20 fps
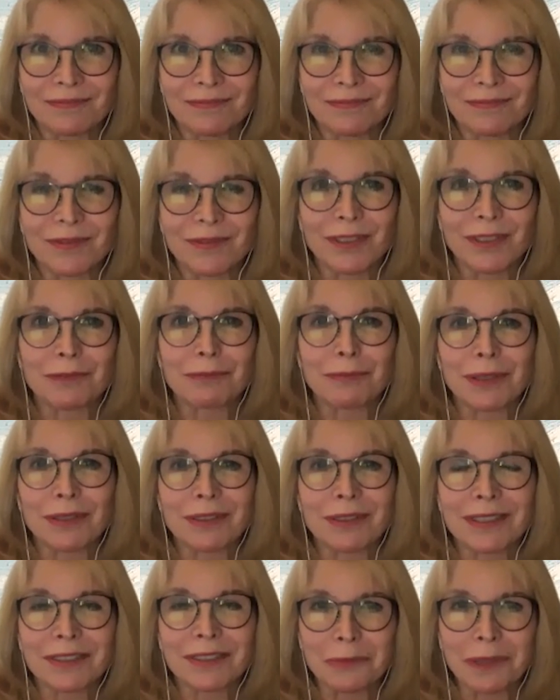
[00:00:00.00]
We've built
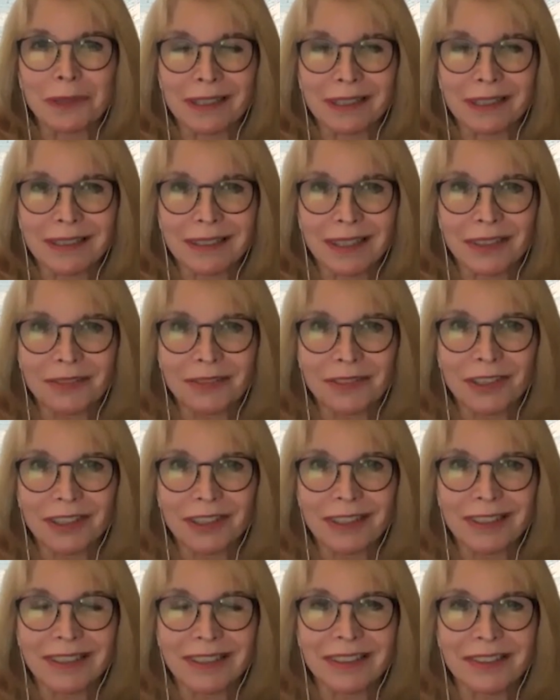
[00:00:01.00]
so many
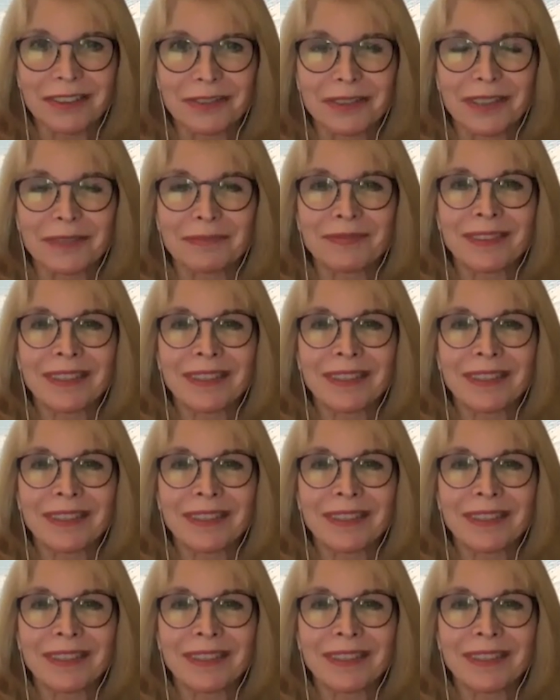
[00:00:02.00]
safeguards into it.